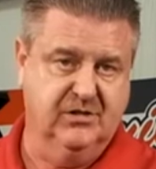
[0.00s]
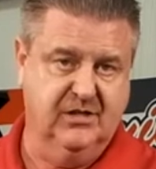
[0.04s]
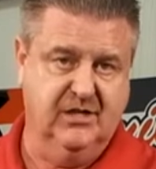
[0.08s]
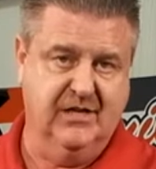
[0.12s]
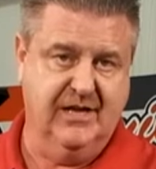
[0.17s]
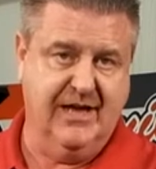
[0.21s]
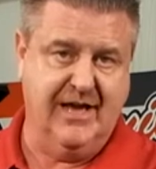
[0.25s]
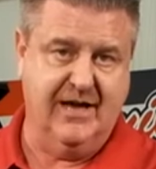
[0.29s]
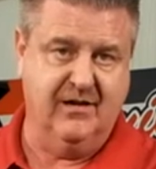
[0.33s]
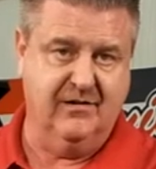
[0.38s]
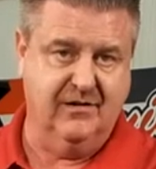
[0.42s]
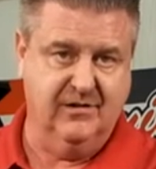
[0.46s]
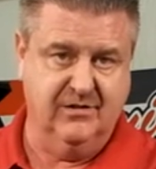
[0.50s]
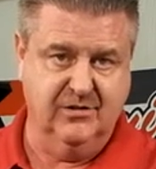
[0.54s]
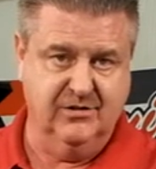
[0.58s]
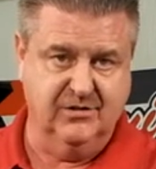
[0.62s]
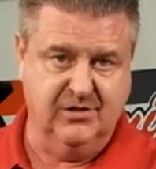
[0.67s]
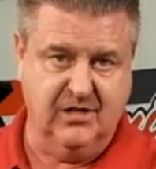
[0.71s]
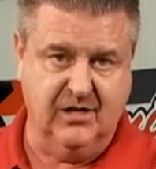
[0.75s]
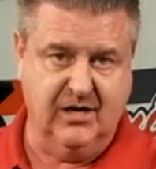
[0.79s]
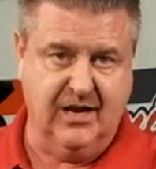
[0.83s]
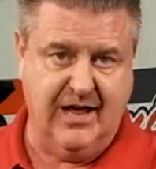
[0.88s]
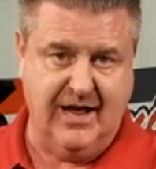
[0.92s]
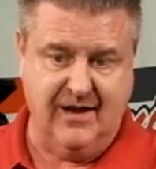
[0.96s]
sitting out in the
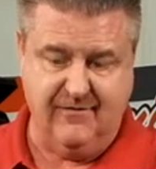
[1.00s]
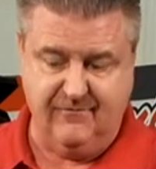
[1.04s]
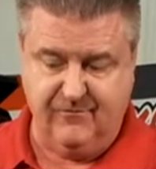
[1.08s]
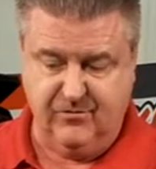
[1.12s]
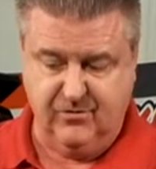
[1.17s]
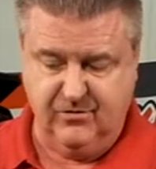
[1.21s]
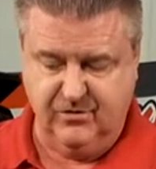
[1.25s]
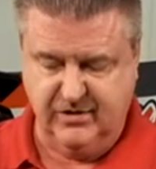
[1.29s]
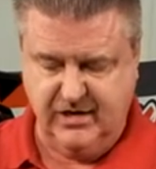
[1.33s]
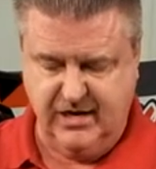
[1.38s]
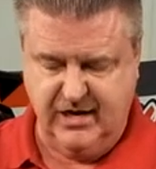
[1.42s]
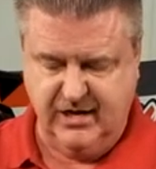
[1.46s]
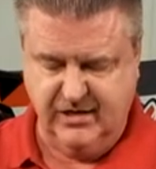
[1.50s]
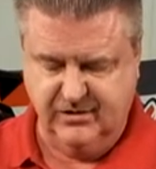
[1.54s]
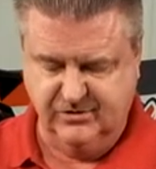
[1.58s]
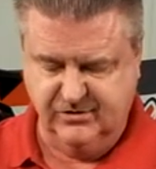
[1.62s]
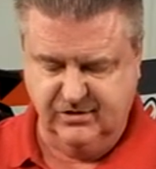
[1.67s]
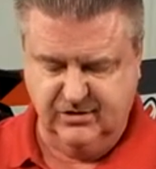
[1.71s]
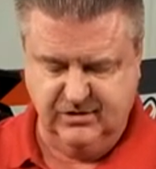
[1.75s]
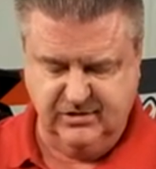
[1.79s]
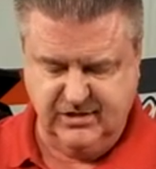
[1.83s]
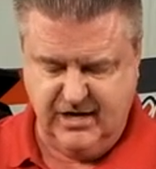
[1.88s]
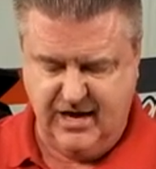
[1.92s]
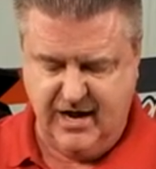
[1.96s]
sunlight for days
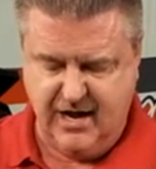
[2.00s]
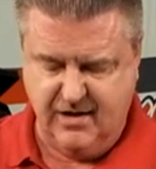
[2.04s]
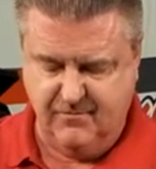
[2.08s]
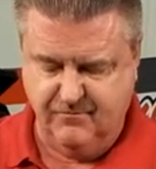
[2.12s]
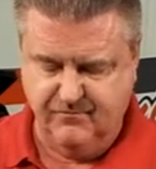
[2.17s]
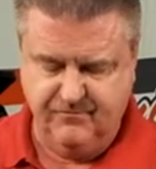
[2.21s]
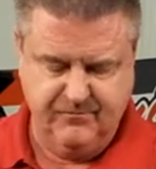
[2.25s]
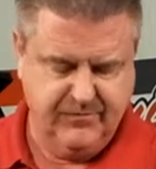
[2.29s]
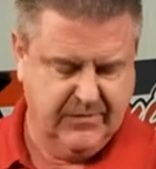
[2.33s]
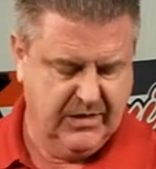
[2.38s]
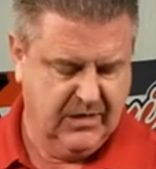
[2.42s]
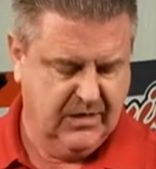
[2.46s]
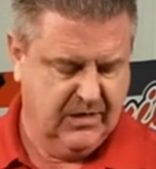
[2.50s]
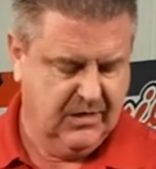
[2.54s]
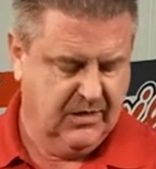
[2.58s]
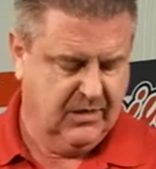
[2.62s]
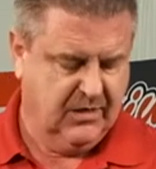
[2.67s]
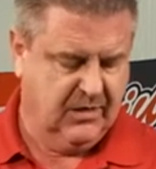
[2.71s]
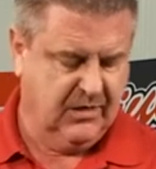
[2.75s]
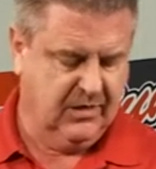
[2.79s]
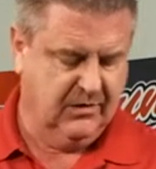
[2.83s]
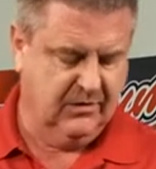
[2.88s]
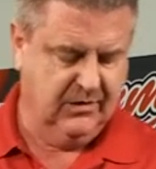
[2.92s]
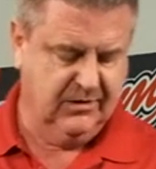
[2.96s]
at a time.
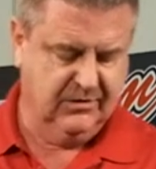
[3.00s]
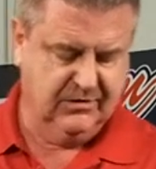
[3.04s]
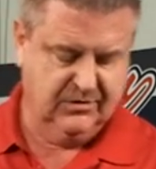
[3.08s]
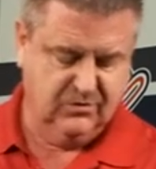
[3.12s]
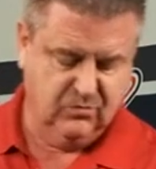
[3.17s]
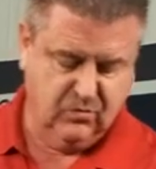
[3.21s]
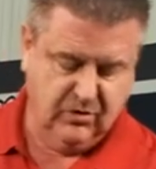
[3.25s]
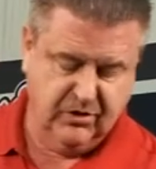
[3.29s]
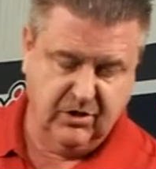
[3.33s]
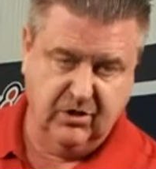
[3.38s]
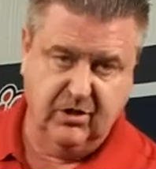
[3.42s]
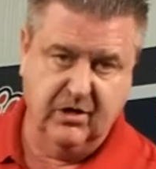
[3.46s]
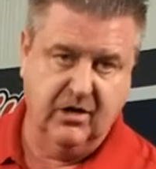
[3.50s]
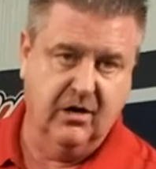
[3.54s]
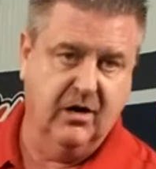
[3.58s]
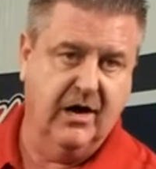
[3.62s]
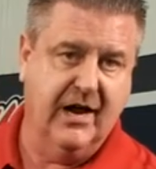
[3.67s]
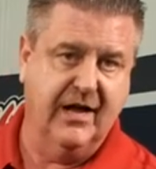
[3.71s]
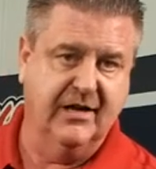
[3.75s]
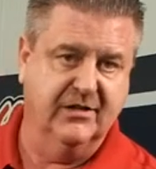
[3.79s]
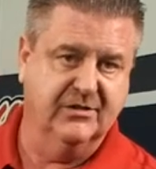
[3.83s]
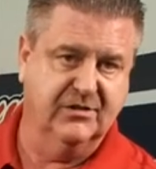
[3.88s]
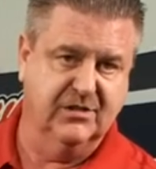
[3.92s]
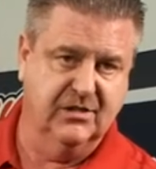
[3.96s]
And this is when you're near
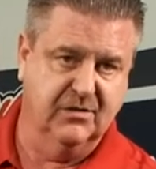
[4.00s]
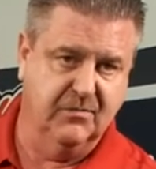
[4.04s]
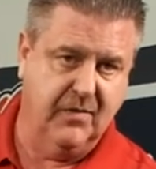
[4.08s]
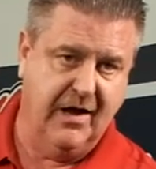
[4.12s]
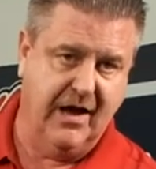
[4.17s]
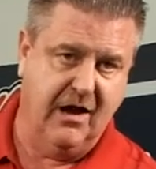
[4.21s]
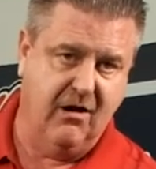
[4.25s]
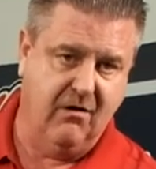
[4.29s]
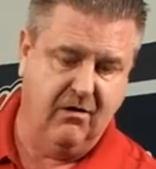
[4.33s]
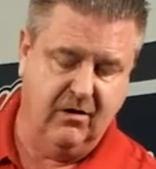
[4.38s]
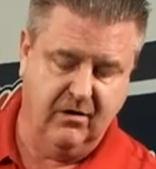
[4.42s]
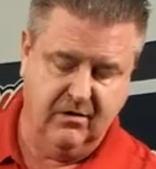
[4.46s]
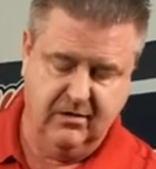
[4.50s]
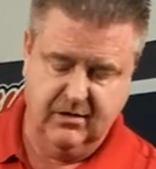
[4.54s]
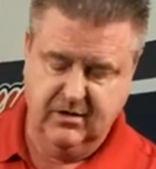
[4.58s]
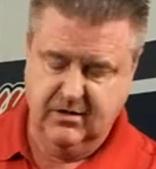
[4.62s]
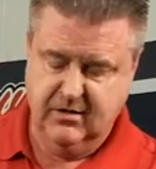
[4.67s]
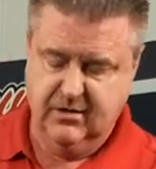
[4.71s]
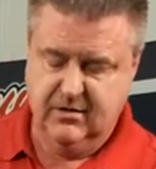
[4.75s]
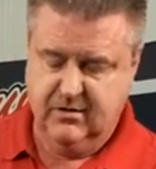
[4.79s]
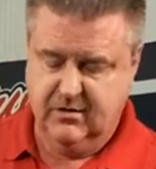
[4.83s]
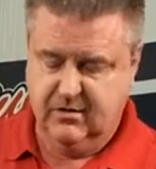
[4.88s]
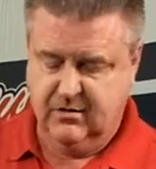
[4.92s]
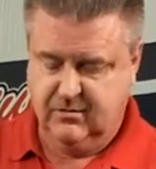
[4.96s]
AC power.
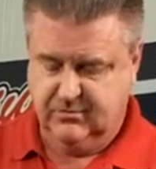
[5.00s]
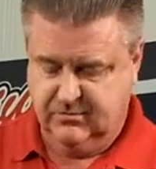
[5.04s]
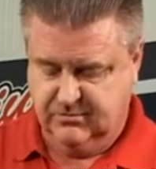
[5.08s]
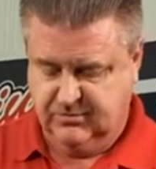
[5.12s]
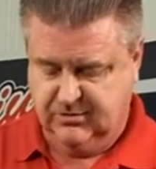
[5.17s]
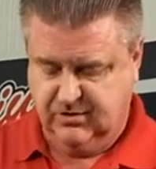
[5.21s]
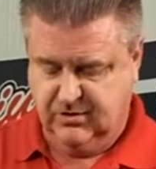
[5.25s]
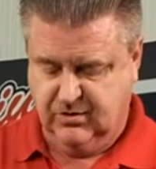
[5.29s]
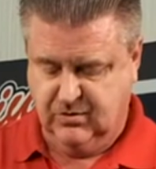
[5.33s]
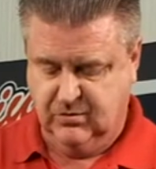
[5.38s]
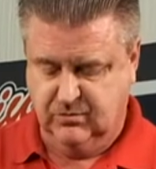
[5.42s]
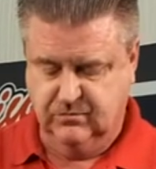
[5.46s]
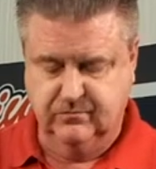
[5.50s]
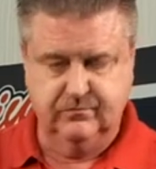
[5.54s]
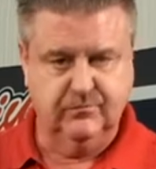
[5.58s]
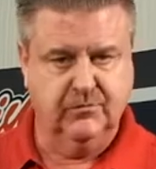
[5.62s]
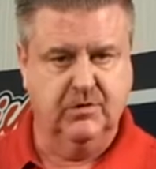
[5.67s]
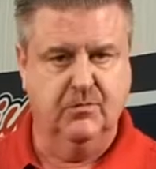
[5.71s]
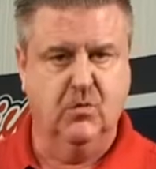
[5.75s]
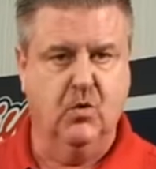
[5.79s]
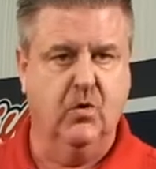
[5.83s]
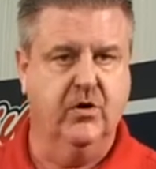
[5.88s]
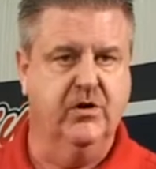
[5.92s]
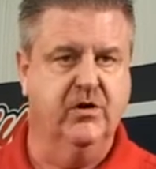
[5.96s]
So
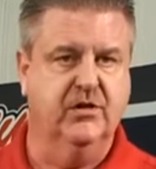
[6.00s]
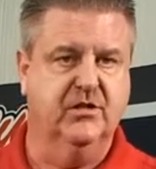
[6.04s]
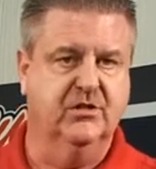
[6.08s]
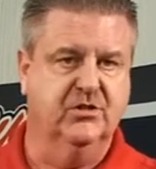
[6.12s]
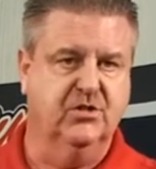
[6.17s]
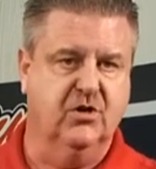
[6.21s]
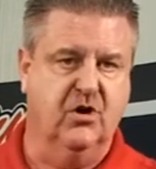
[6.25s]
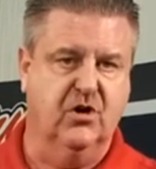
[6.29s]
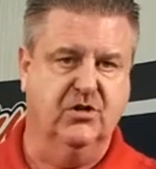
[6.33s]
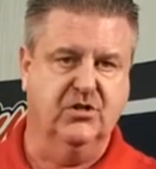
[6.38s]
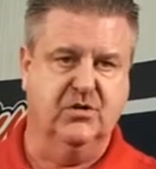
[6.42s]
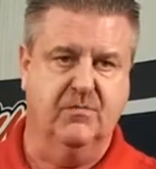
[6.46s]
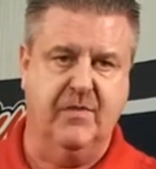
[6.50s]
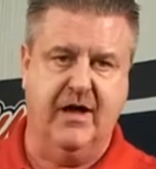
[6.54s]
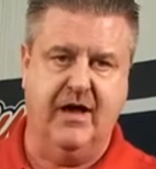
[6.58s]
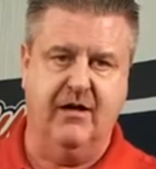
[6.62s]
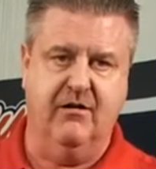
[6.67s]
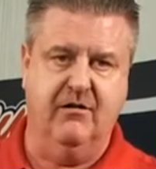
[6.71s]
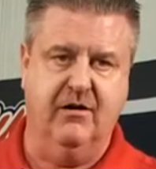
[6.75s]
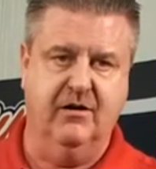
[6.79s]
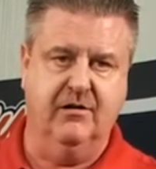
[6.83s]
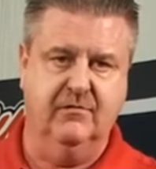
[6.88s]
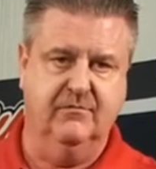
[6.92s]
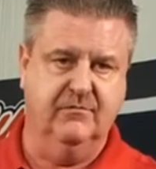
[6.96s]
the more you can charge your
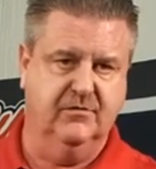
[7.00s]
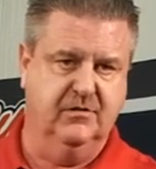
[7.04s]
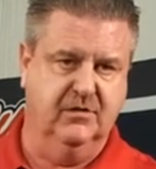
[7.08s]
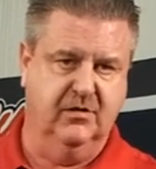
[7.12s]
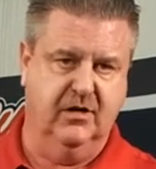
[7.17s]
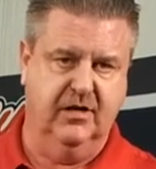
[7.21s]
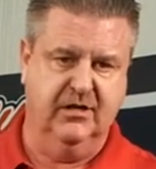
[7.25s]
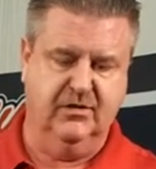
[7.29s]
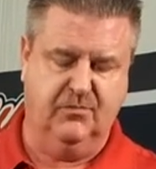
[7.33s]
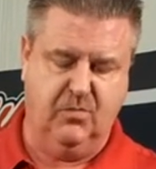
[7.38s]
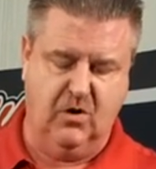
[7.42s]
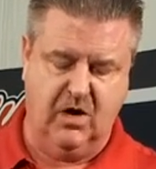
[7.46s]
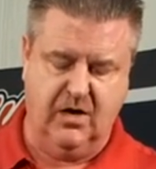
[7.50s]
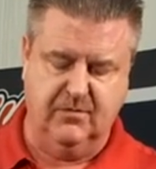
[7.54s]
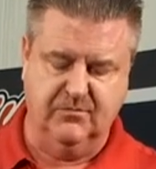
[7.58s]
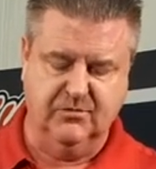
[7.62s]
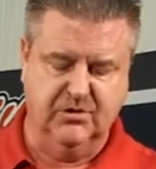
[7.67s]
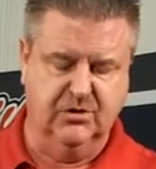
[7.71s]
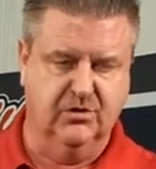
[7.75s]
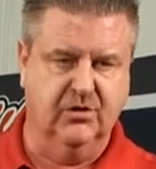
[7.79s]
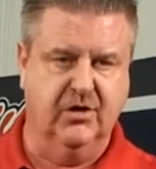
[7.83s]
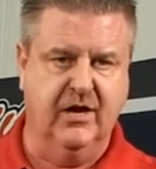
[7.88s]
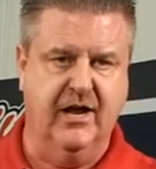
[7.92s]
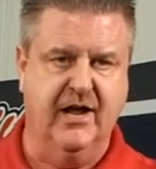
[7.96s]
battery, the less
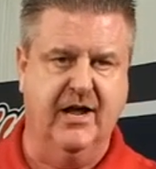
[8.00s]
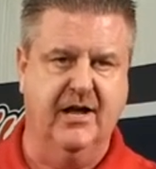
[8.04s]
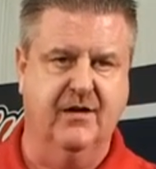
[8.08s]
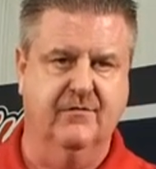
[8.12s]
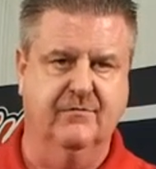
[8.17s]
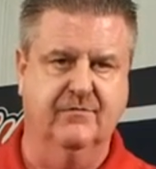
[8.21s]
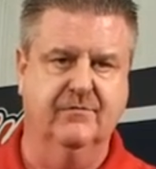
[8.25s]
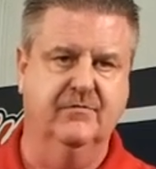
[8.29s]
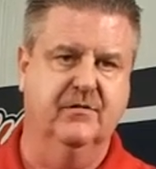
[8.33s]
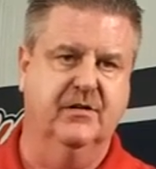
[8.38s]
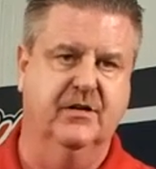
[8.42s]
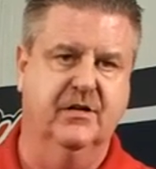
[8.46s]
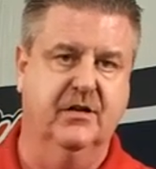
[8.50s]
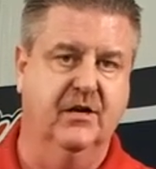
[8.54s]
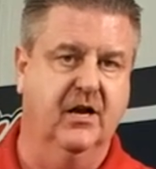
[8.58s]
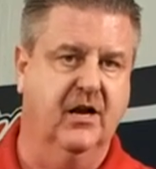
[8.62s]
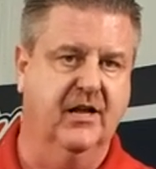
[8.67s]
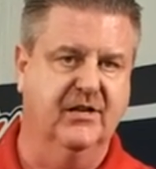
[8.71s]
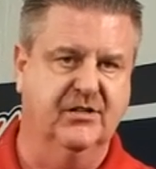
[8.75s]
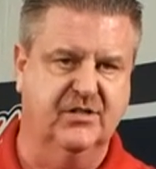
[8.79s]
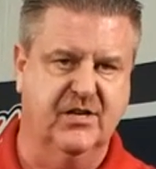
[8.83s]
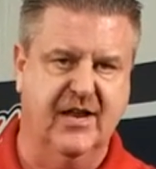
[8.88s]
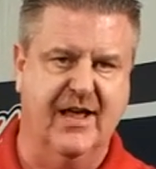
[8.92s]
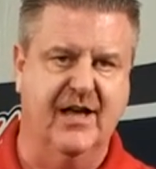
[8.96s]
problems you're gonna have and the
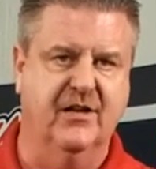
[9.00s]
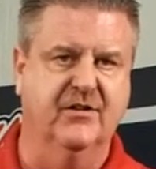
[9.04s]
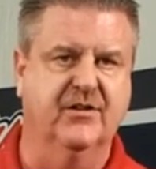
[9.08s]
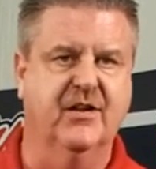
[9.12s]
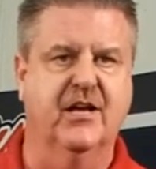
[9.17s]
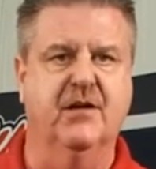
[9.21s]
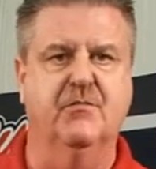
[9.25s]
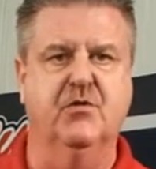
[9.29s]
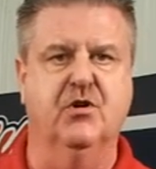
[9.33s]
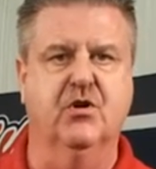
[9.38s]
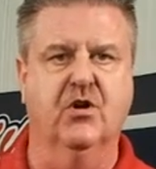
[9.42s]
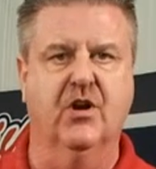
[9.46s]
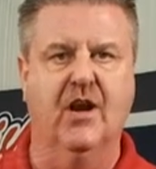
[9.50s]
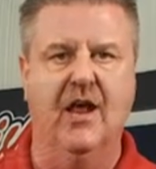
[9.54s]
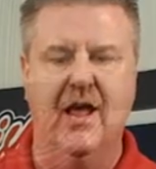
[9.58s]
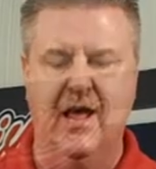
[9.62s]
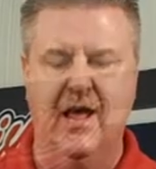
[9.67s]
less downtime you're gonna